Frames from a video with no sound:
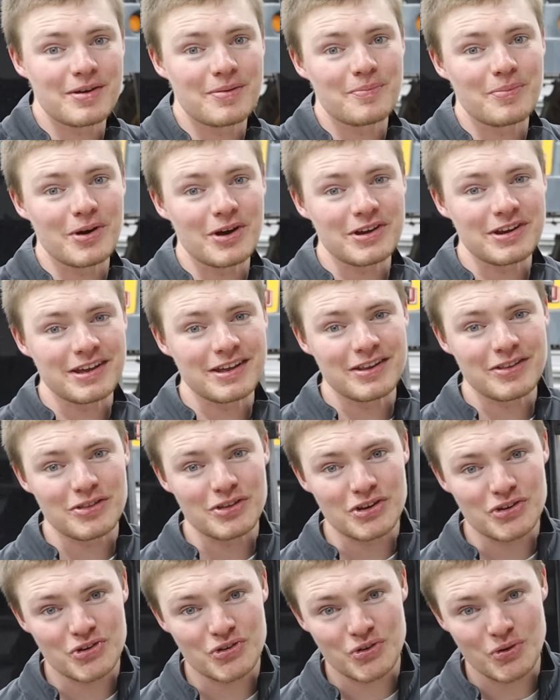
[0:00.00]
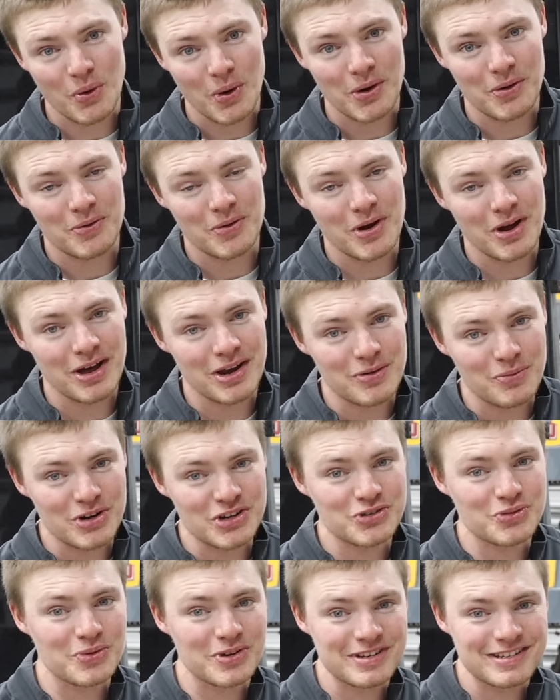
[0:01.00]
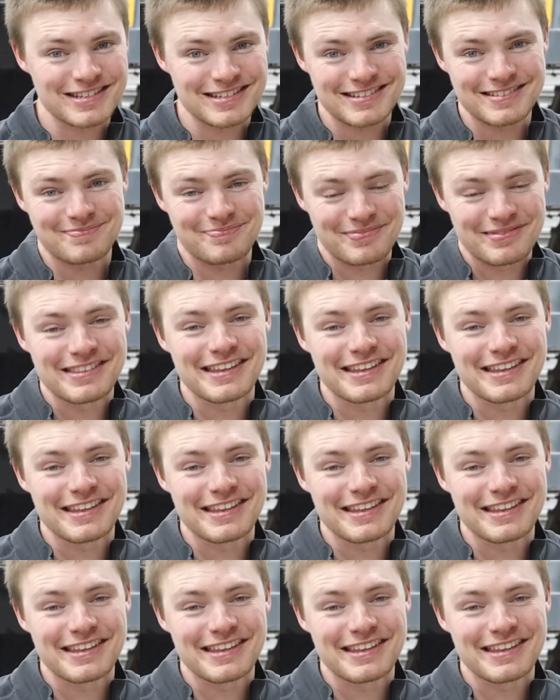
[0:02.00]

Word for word: but in the short run, which was